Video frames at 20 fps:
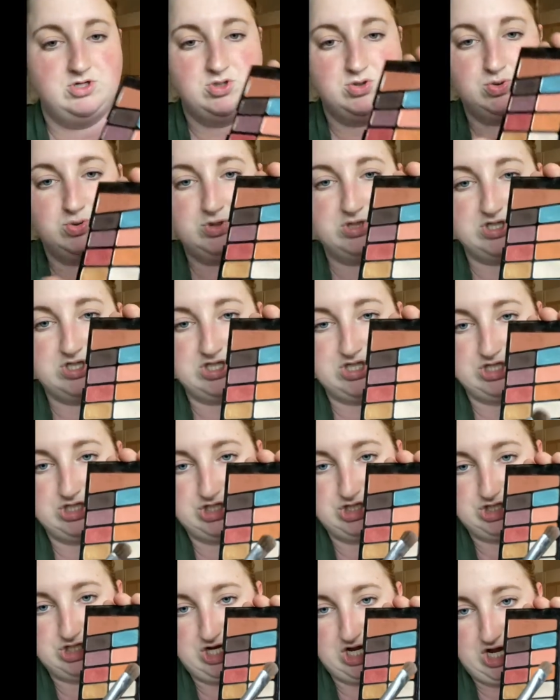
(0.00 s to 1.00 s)
with this
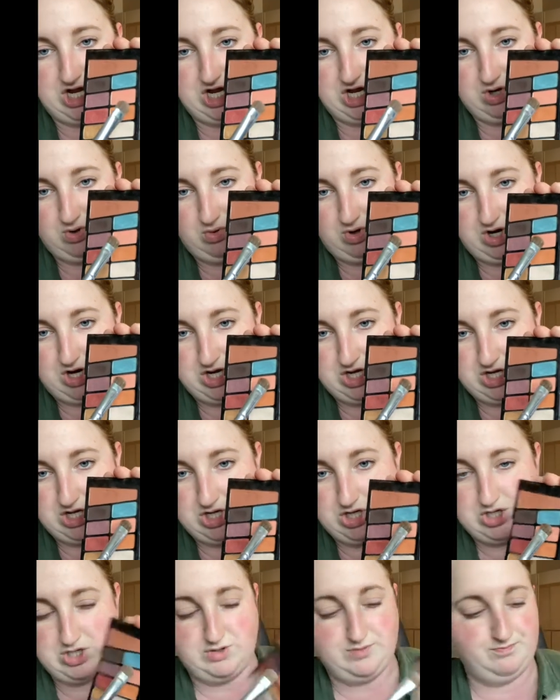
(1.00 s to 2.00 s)
shade right
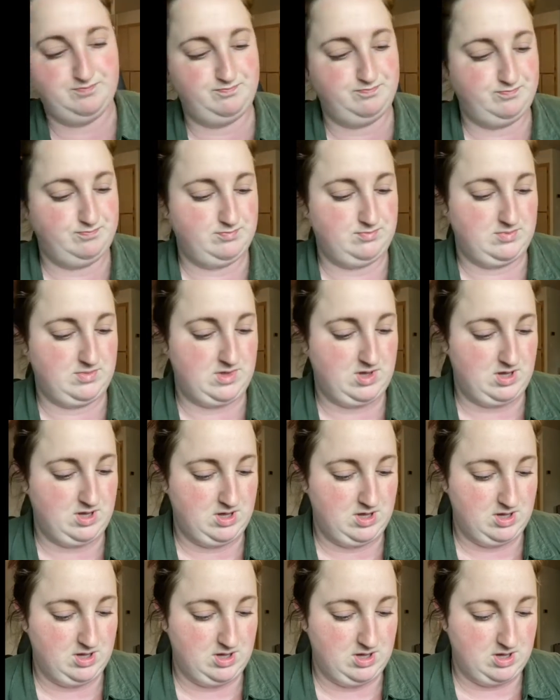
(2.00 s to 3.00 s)
here,
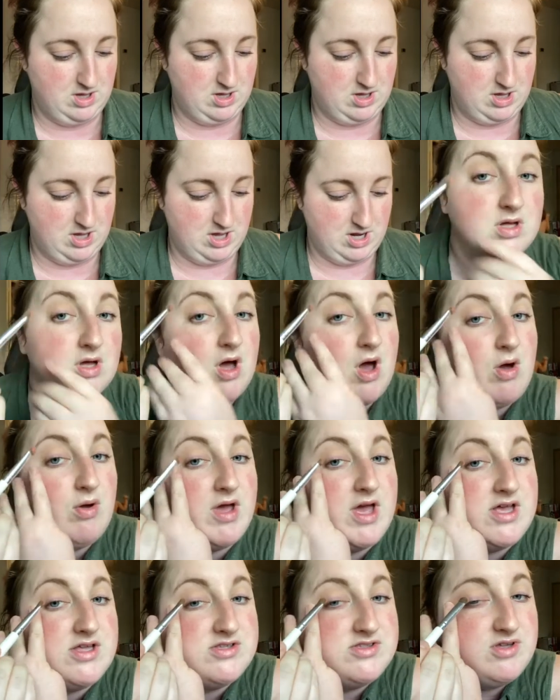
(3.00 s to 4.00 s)
And
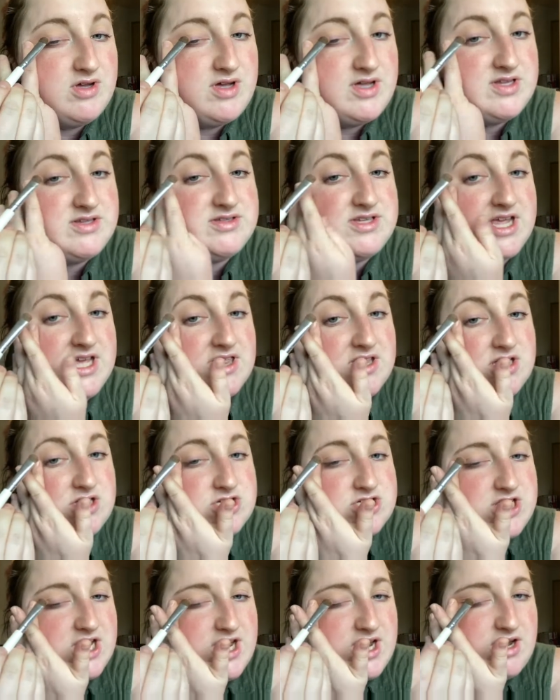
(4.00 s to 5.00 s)
okay, so I take that
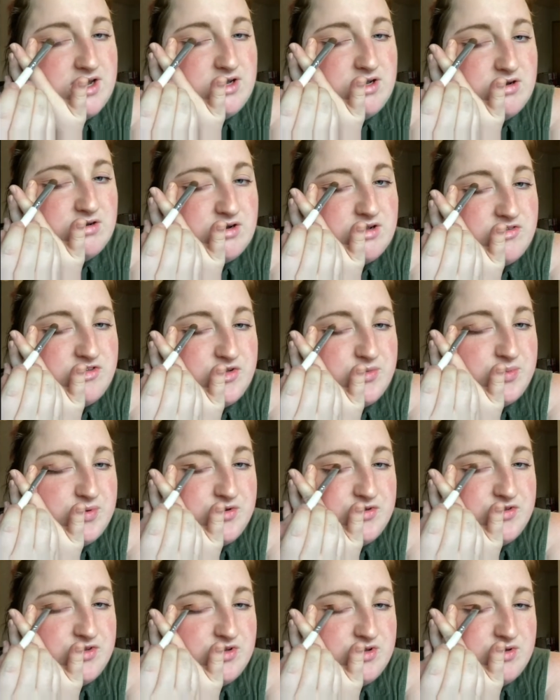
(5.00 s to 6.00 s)
shade. You're not supposed
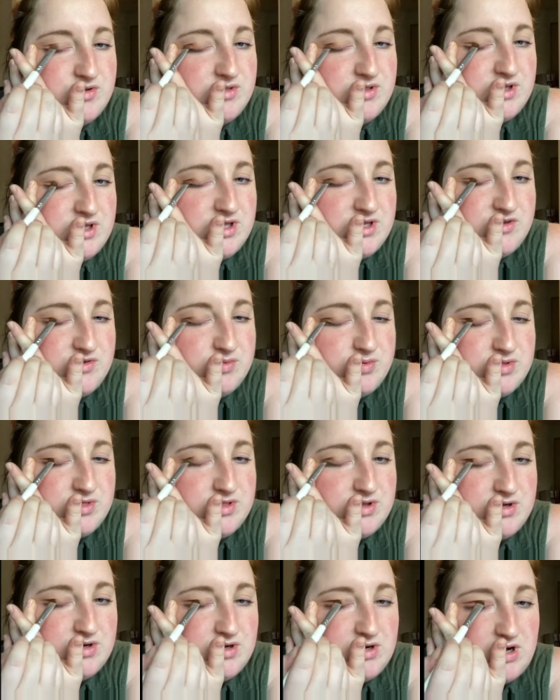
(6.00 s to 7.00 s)
to do this with
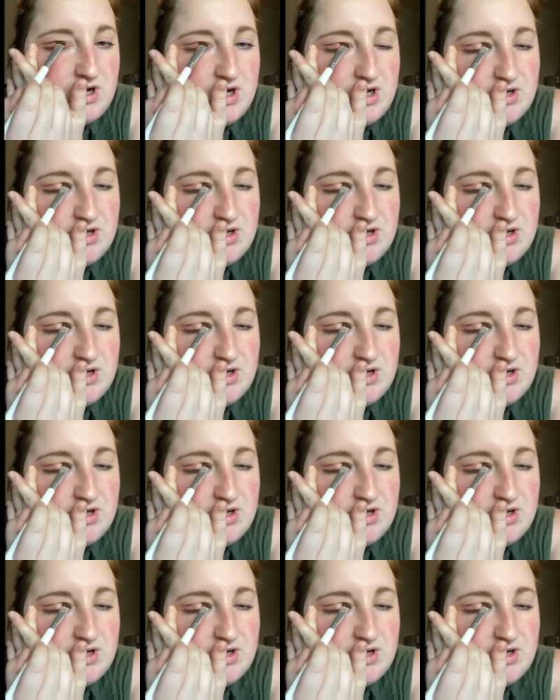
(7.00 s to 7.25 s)
your